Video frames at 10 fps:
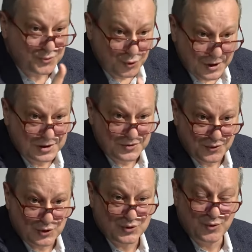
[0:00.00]
During the
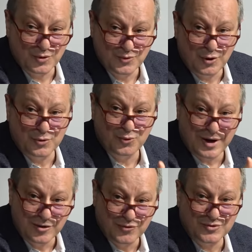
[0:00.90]
First World War,
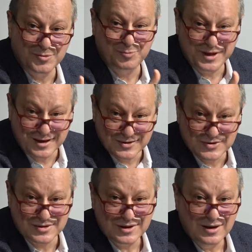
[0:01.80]
one of the
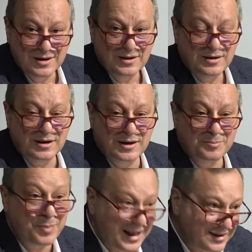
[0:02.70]
biggest
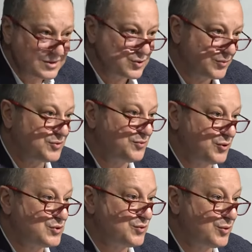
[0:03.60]
battles of the
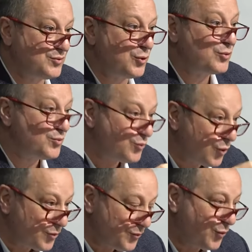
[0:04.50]
First World War
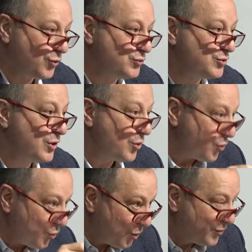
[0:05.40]
fought
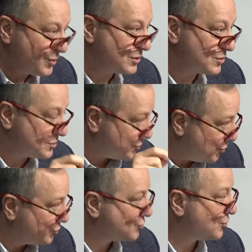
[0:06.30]
over the
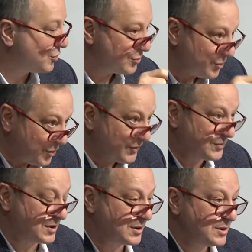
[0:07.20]
control
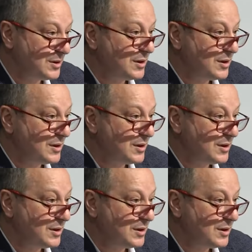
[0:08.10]
of the